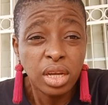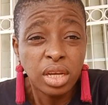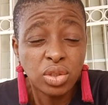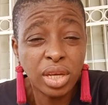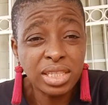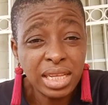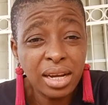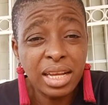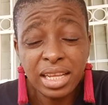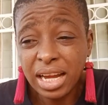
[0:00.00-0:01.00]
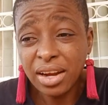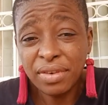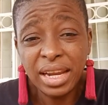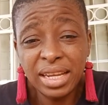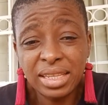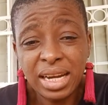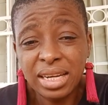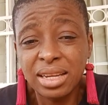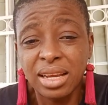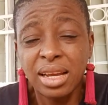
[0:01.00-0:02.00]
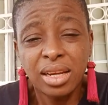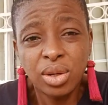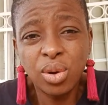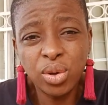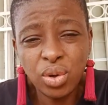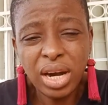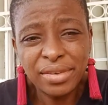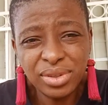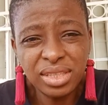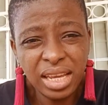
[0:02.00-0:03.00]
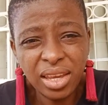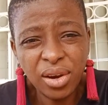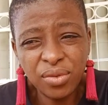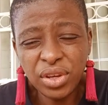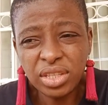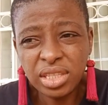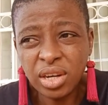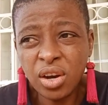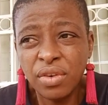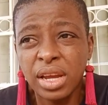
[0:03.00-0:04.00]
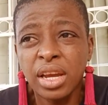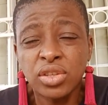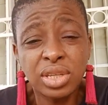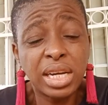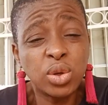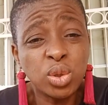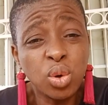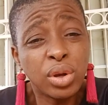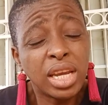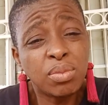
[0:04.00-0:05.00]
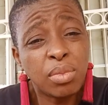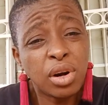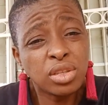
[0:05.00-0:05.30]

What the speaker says: So it's now that I have learned that, no, you have to take care of yourself so that you do it more,